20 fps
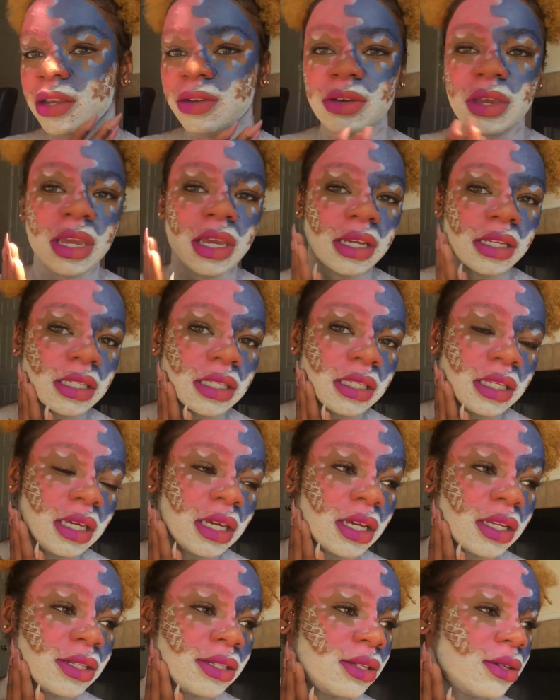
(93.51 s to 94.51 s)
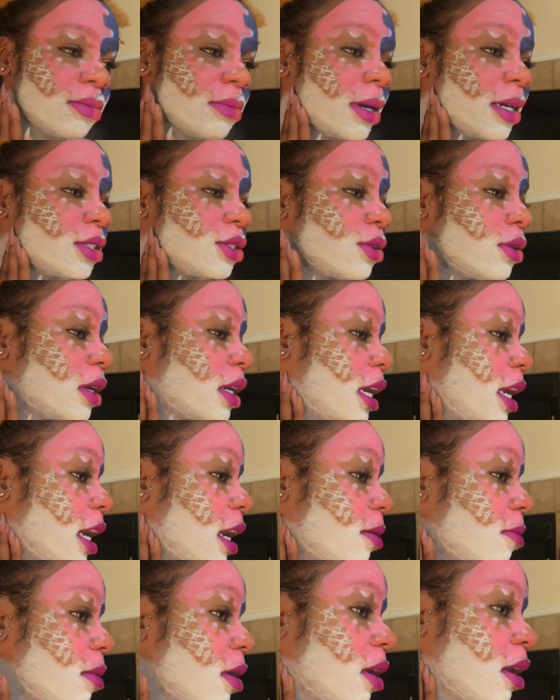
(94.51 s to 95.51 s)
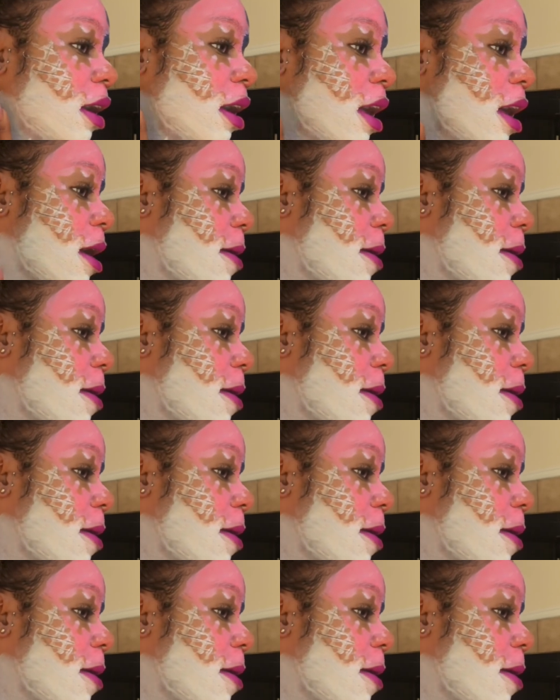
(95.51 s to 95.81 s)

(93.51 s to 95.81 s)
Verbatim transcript: You can't see it too much on camera,